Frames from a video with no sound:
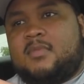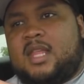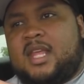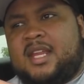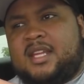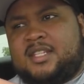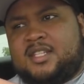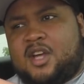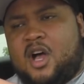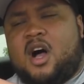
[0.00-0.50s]

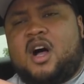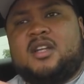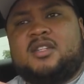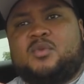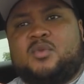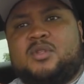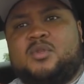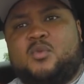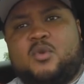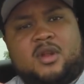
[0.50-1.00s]
exhaust
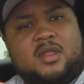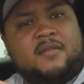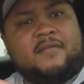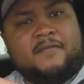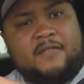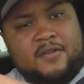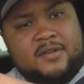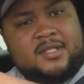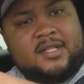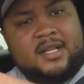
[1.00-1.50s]
was one of the
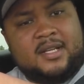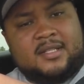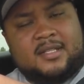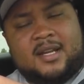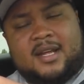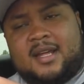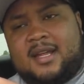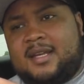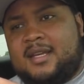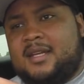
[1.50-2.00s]
first things
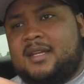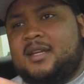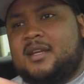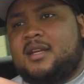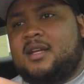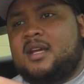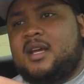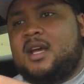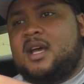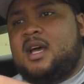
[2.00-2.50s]
that I did.
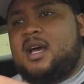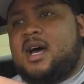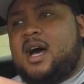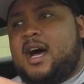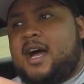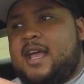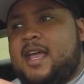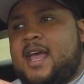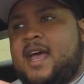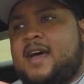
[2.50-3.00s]

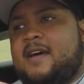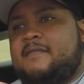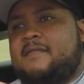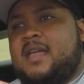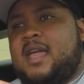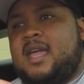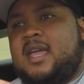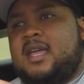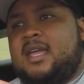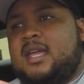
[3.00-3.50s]
I have
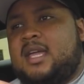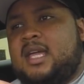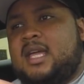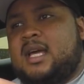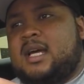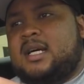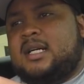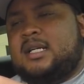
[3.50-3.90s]
a